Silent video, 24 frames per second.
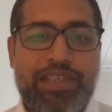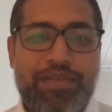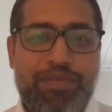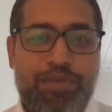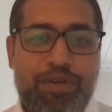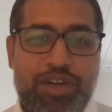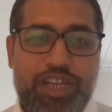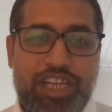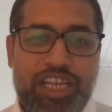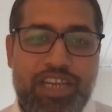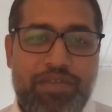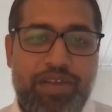
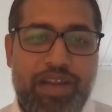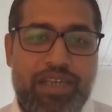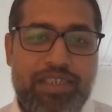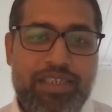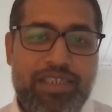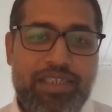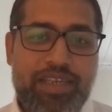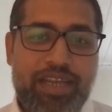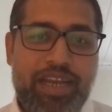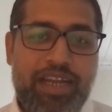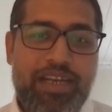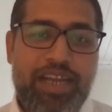for
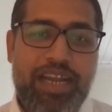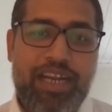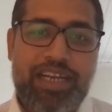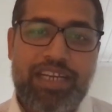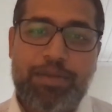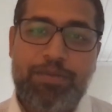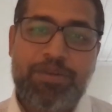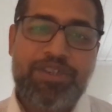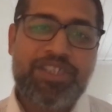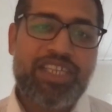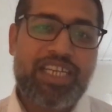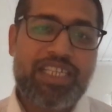events and
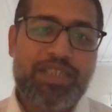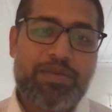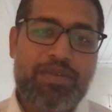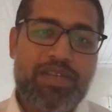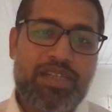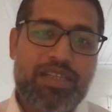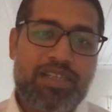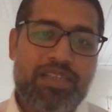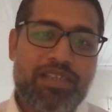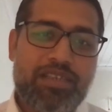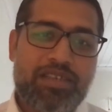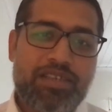attributes as
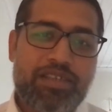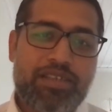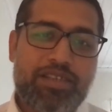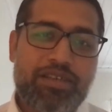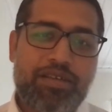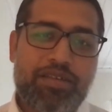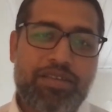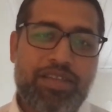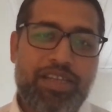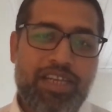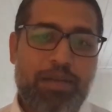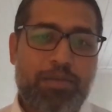well.
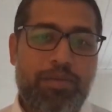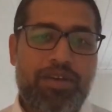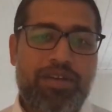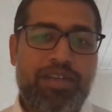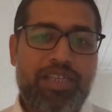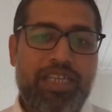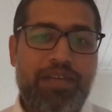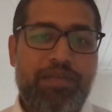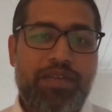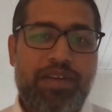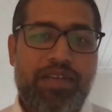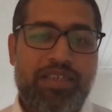So think about
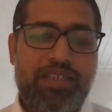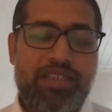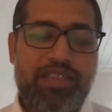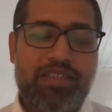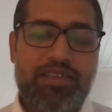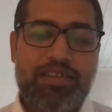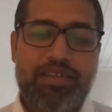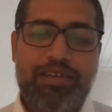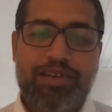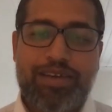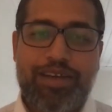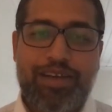events,
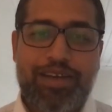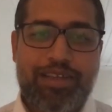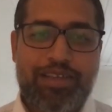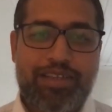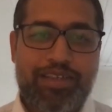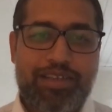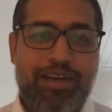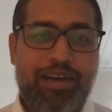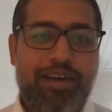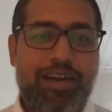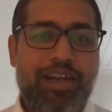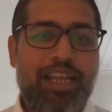
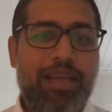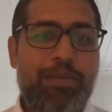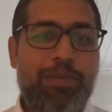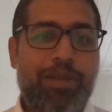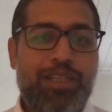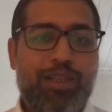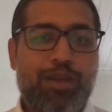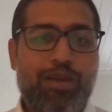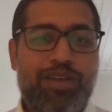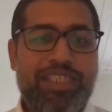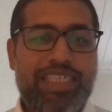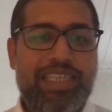start labeling
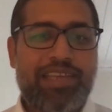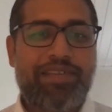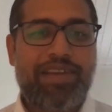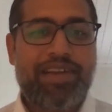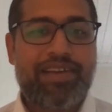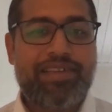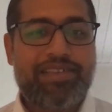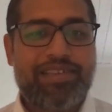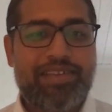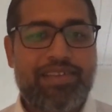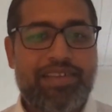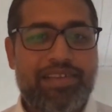those
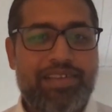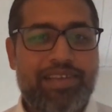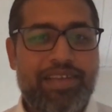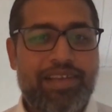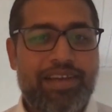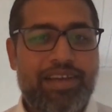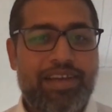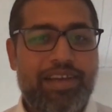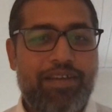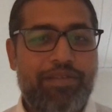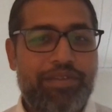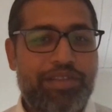events.
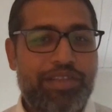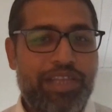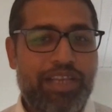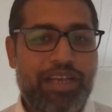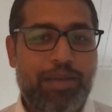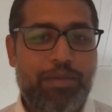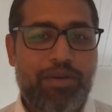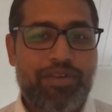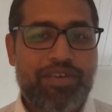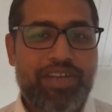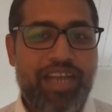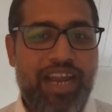If you think
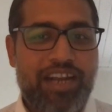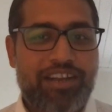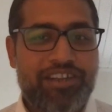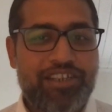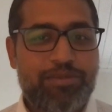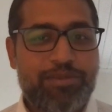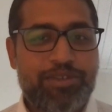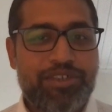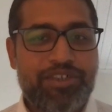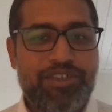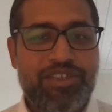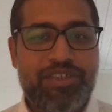about
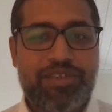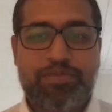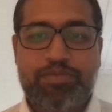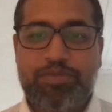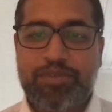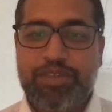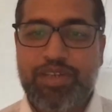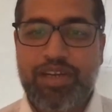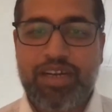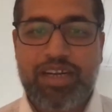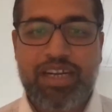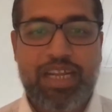attributes,
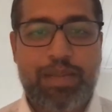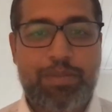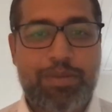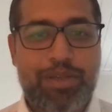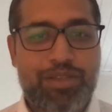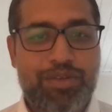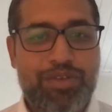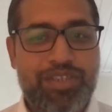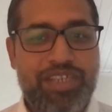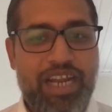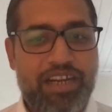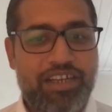start labeling
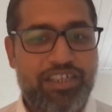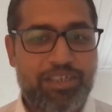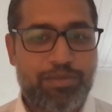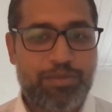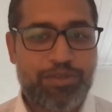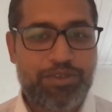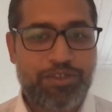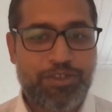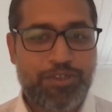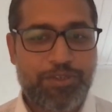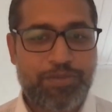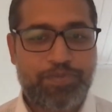those
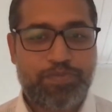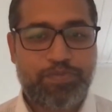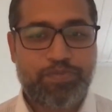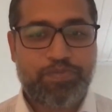attributes.